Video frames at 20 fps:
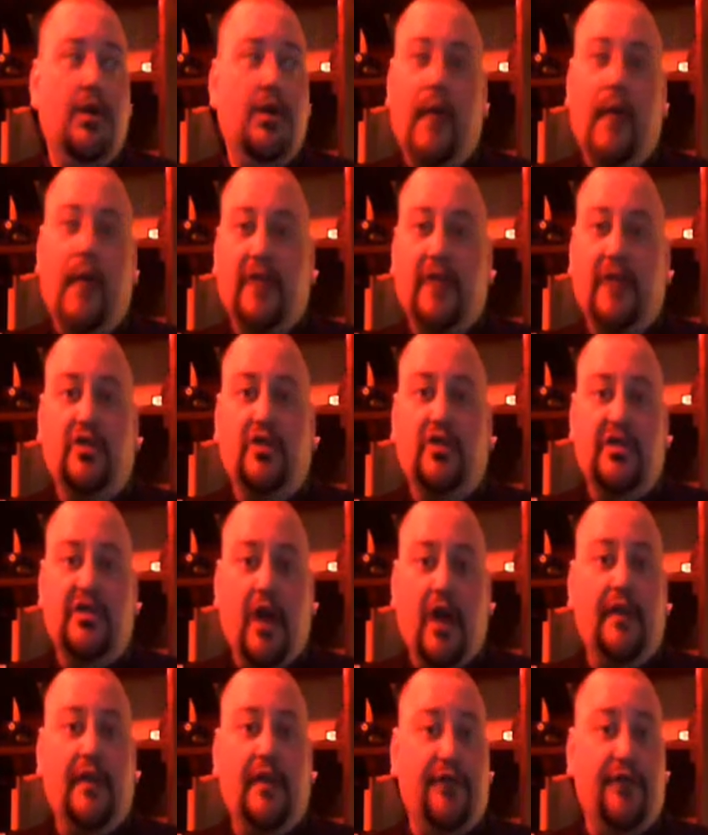who actually
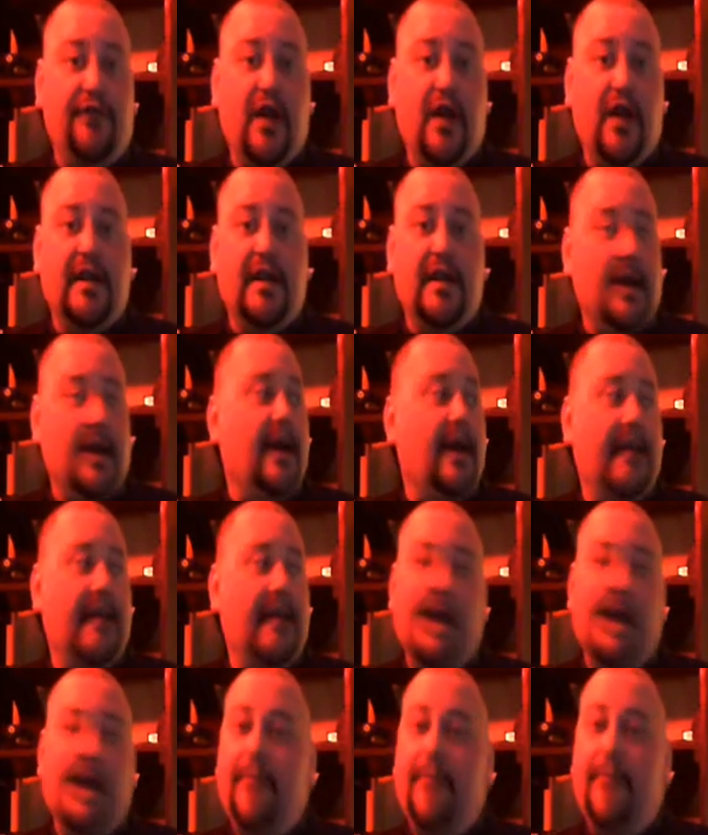saw the fucking
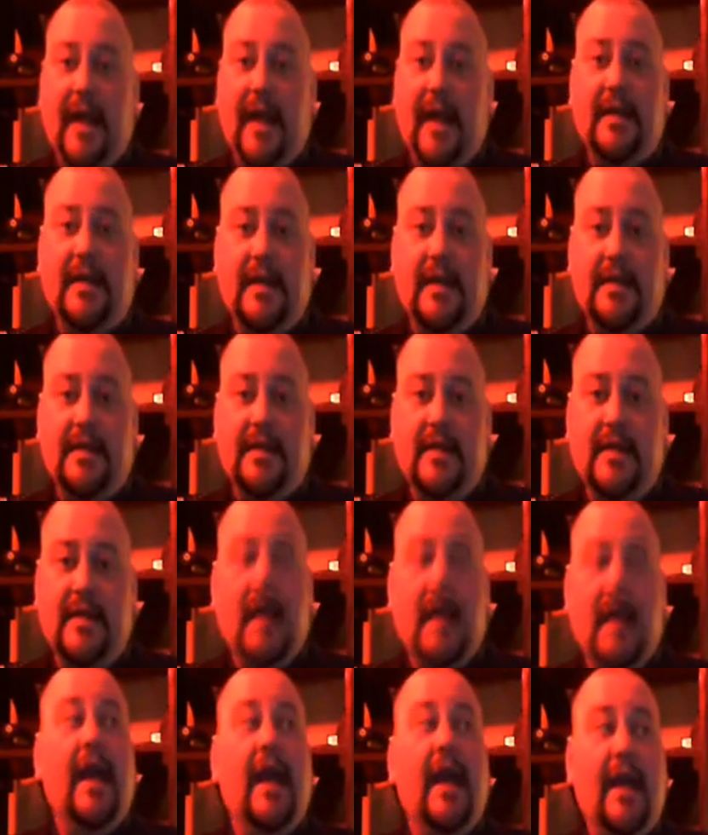goddamn nakedness,
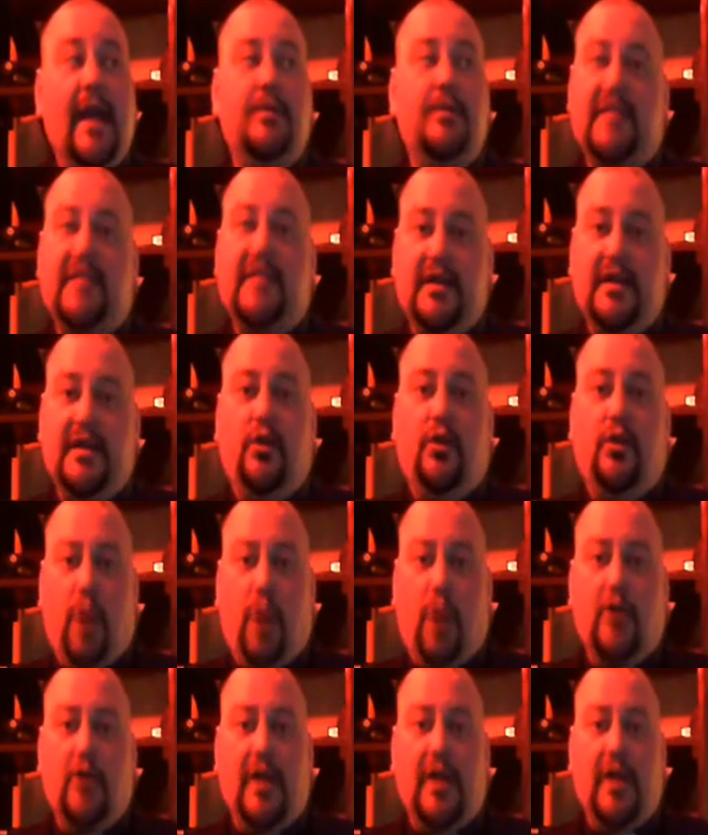he would still
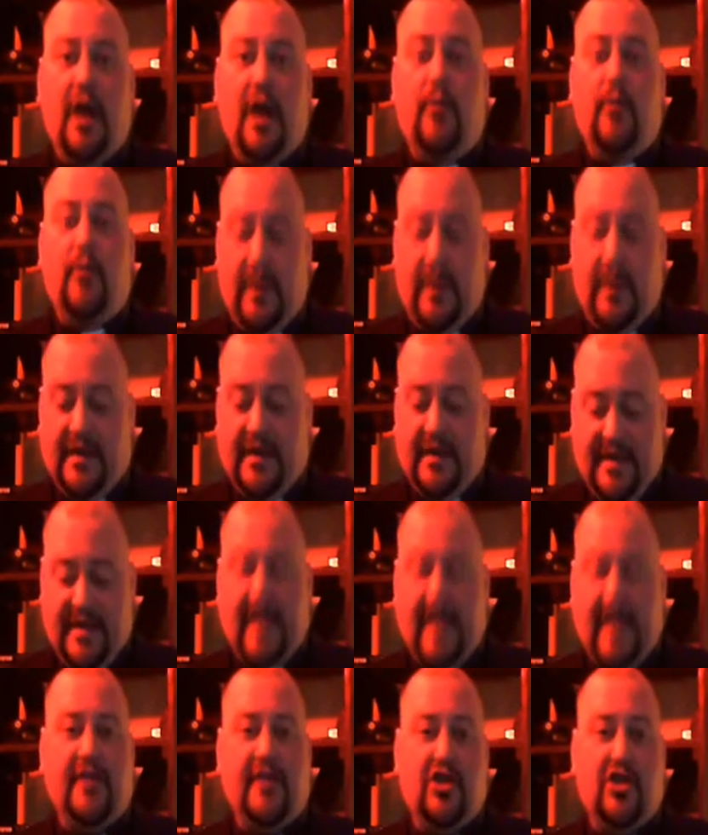woken up with his
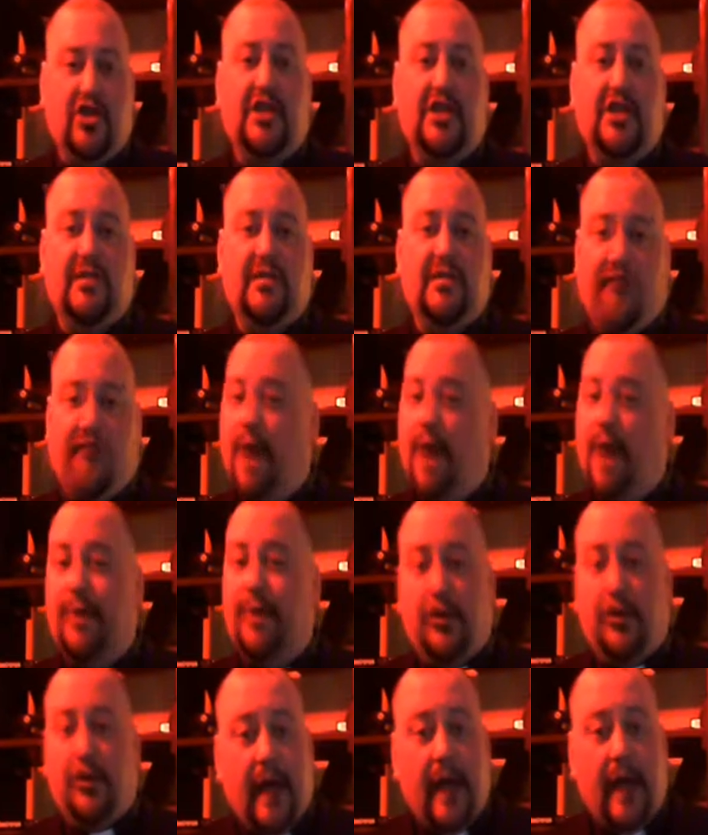dick just
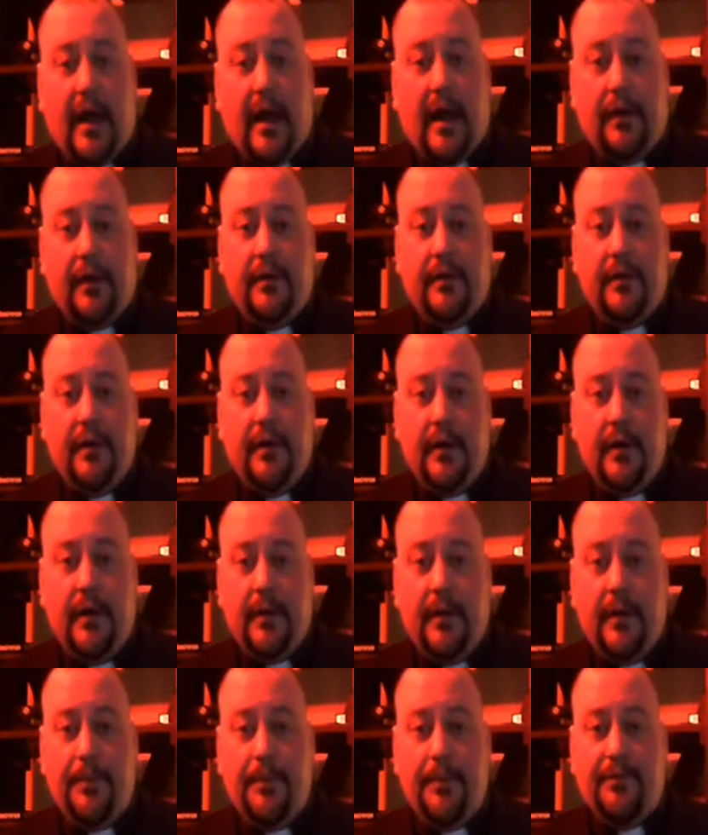flopping around
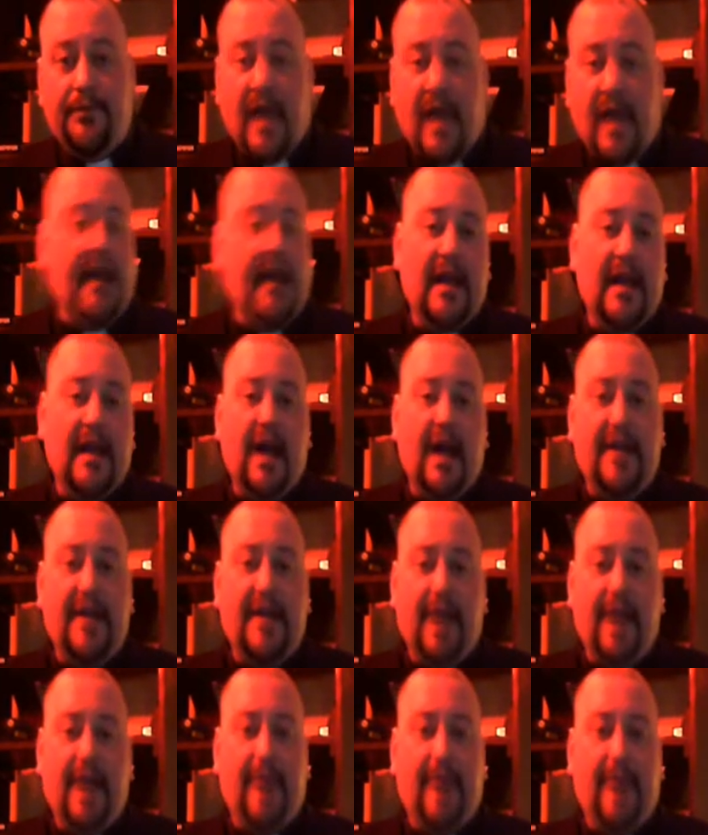and a
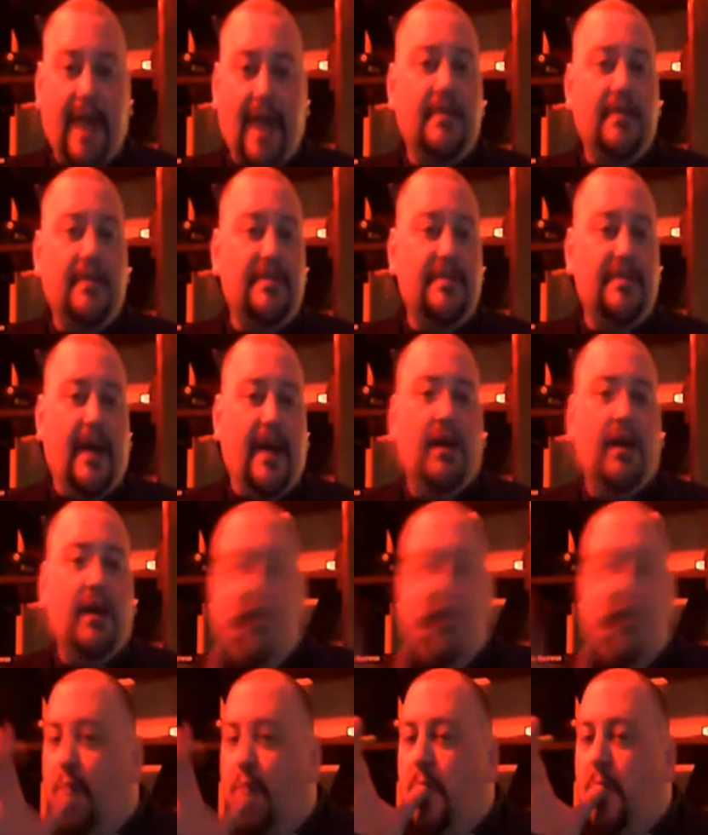goddamn camel spider
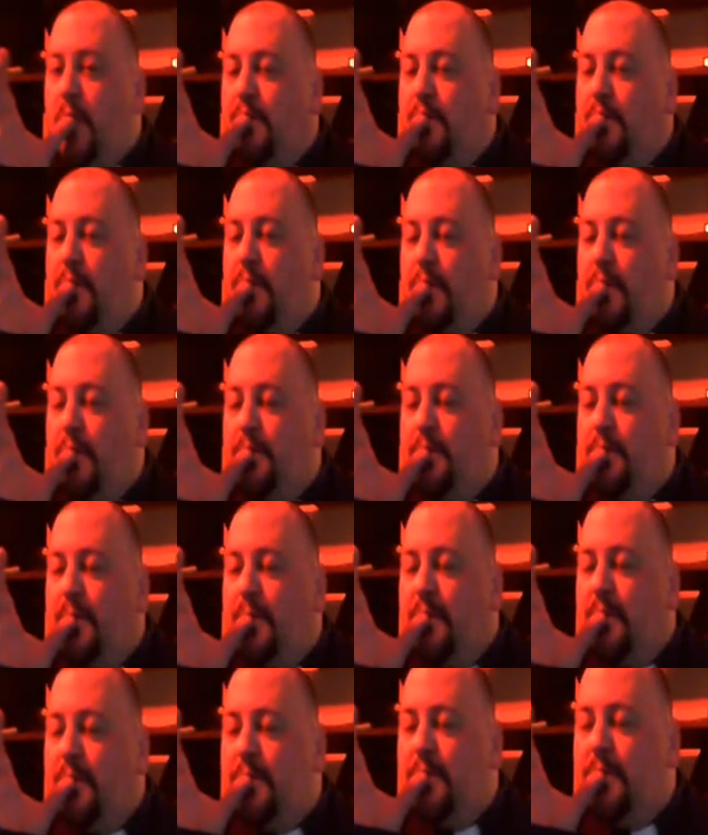
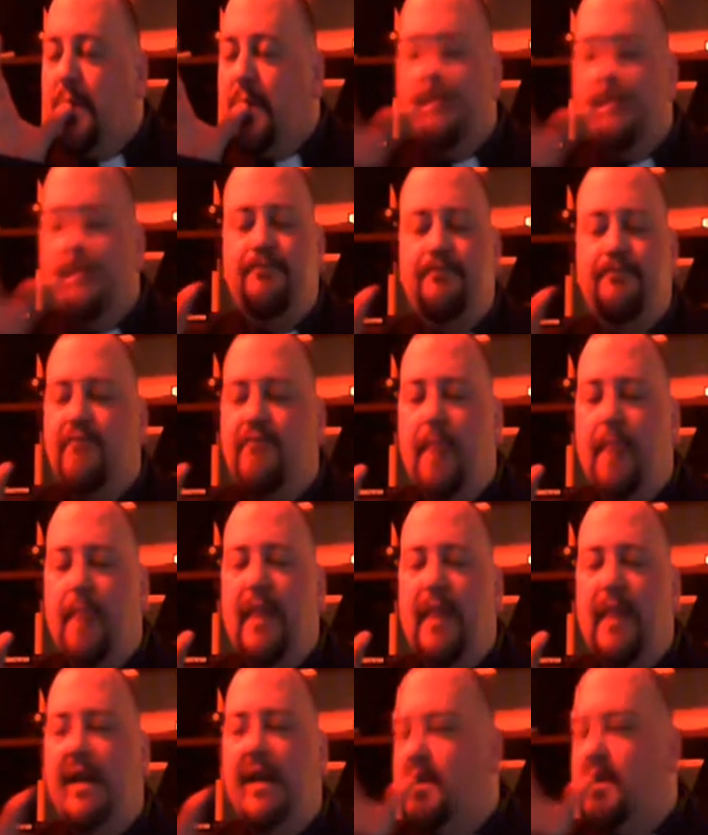going,
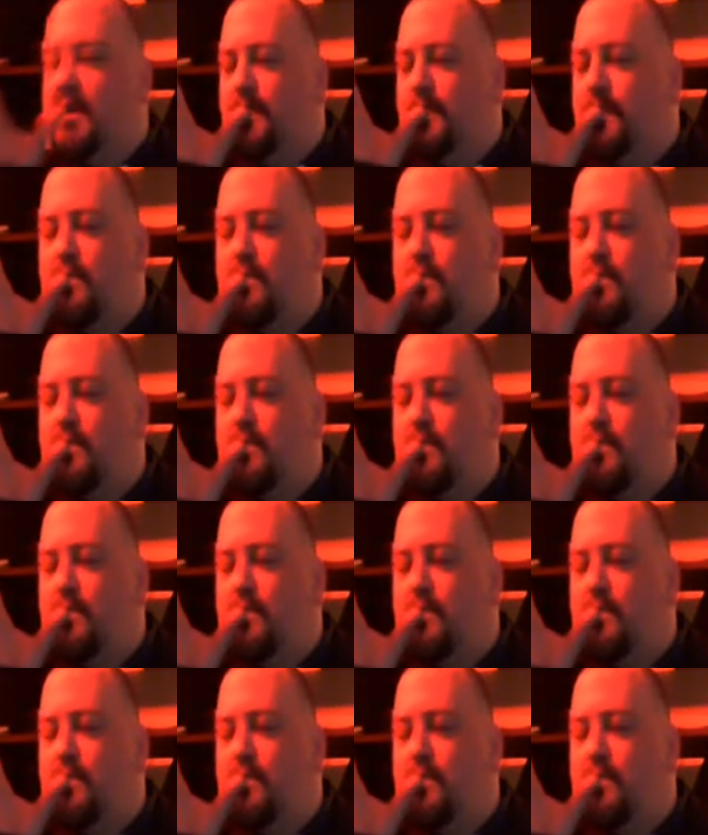penis,